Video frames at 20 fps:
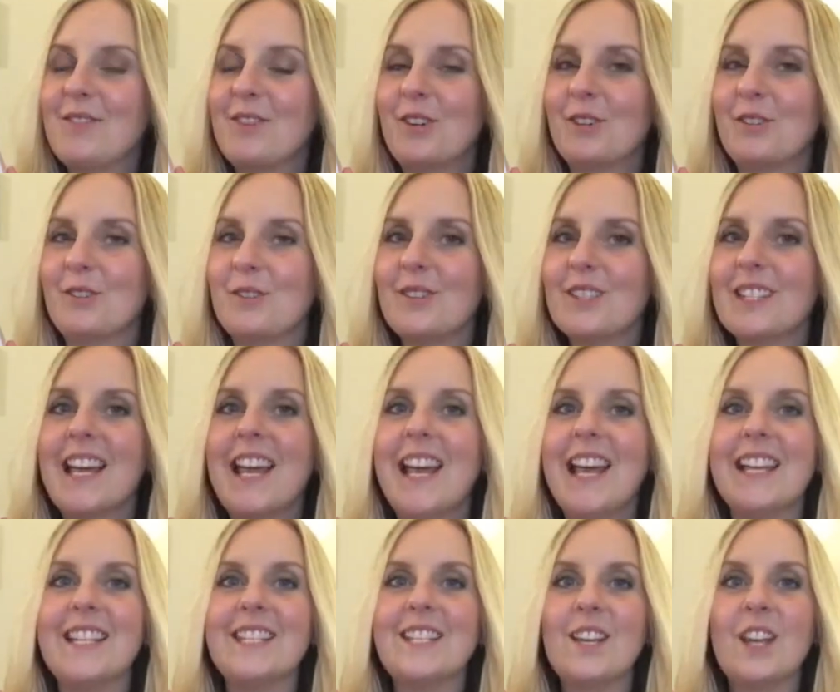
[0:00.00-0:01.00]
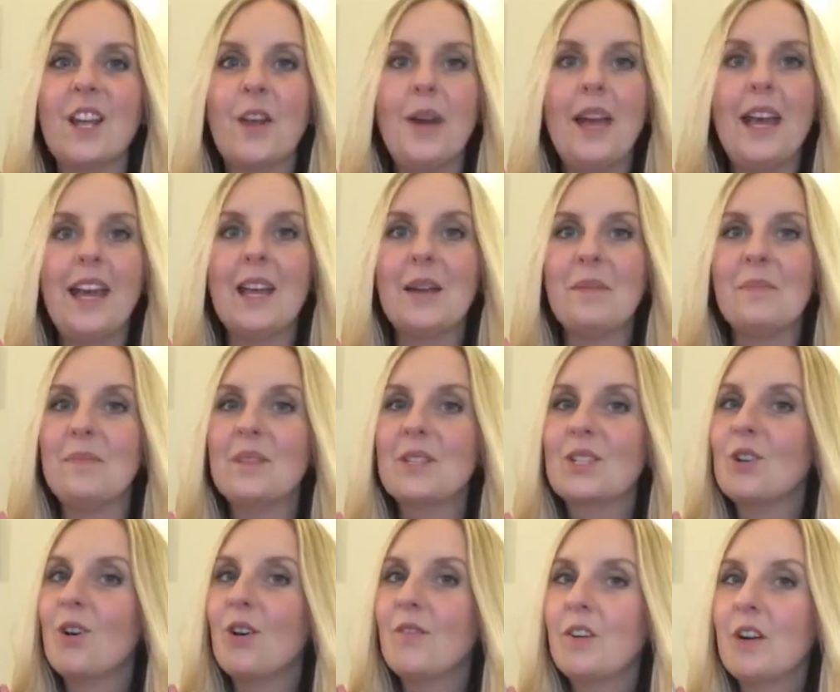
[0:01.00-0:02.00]
rules, is going to go here.
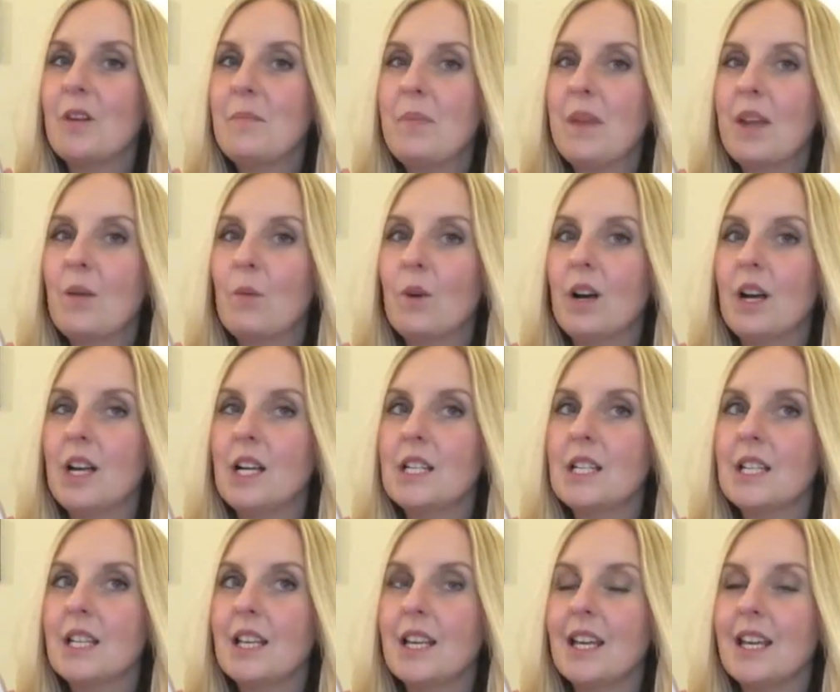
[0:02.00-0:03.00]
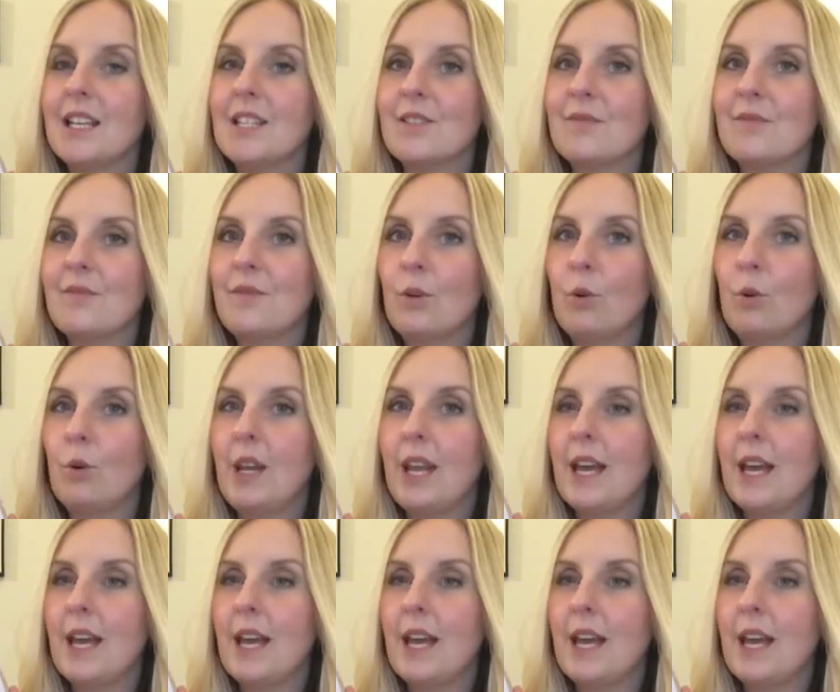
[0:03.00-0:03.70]
It's not a very big word, it's four